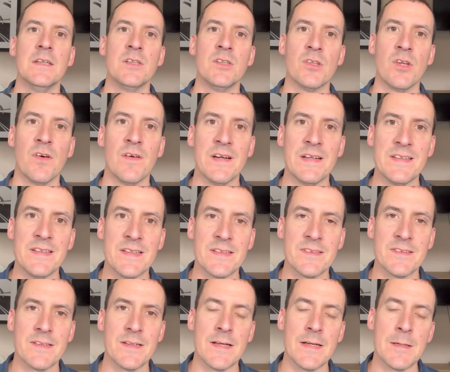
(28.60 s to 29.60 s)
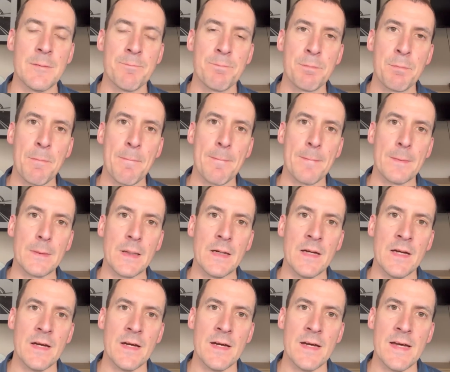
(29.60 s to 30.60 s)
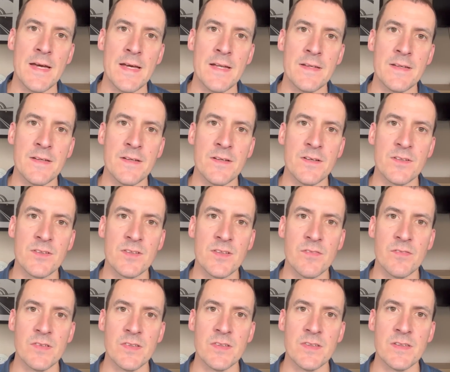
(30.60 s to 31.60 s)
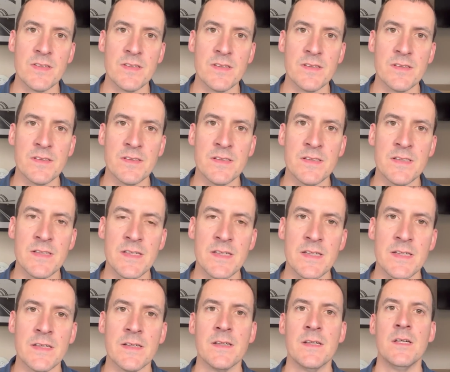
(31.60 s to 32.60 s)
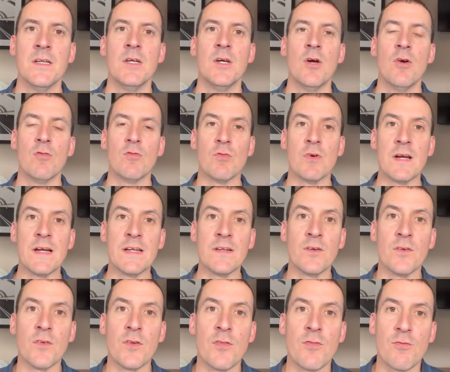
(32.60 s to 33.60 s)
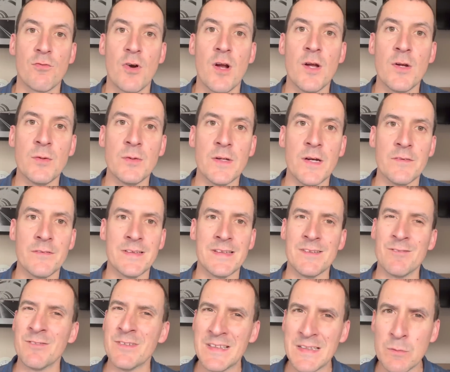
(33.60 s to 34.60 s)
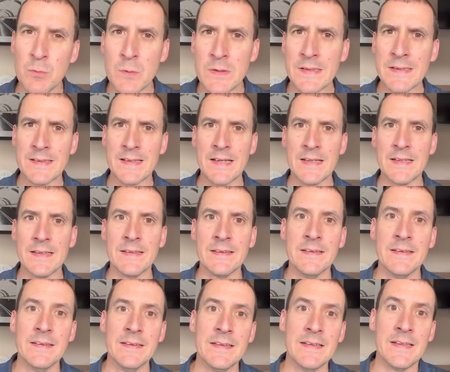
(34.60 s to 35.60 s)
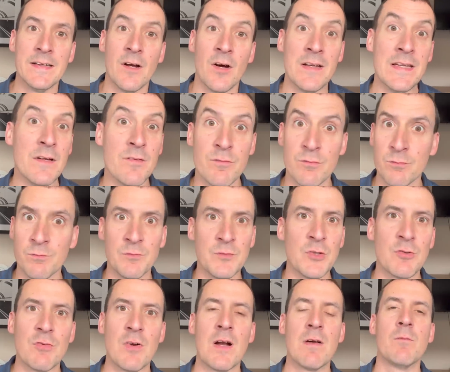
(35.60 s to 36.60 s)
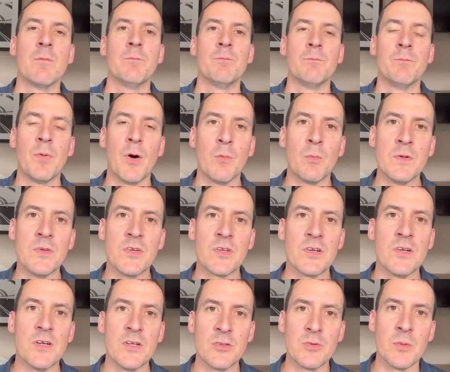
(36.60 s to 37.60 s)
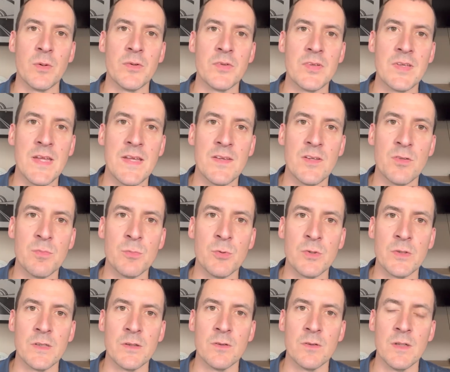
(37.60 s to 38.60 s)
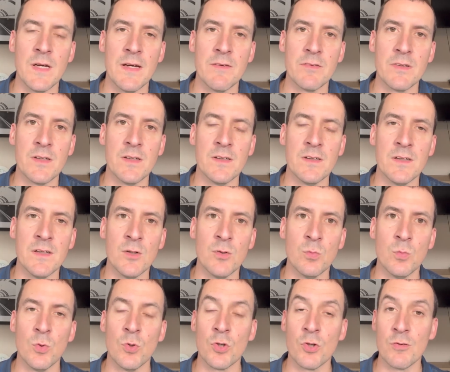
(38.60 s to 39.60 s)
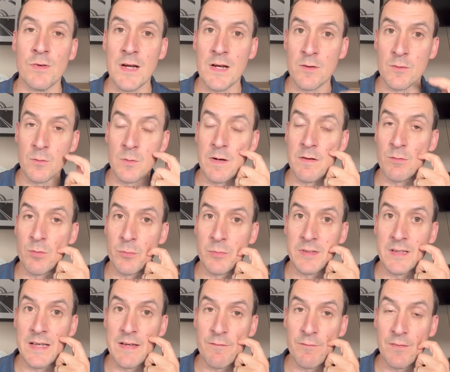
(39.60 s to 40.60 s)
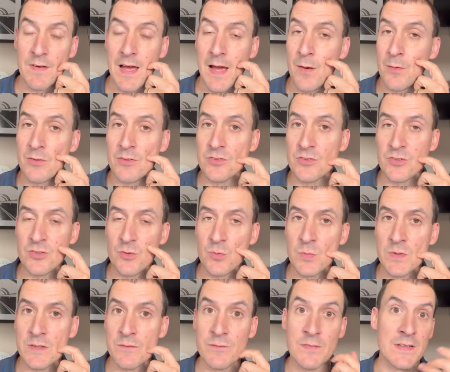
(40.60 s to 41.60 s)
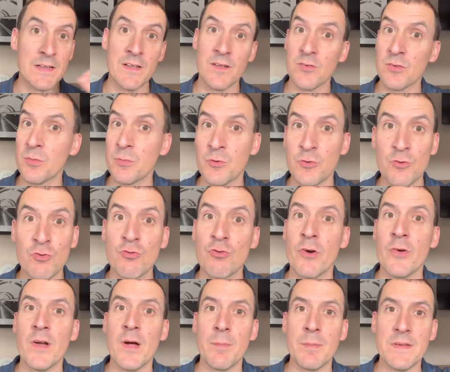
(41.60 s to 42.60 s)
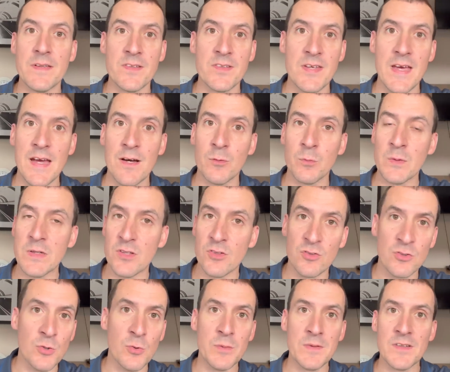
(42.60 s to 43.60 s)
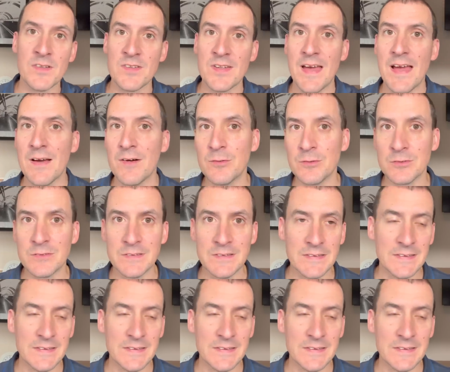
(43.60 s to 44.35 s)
died yesterday, ending her 70-year reign on the throne over here. Really weird day here. I live just around by Windsor Castle. I was there this morning having a little walk around where everyone was laying flowers, and just a weird feeling of someone who's grown up in the town, went to school in the town,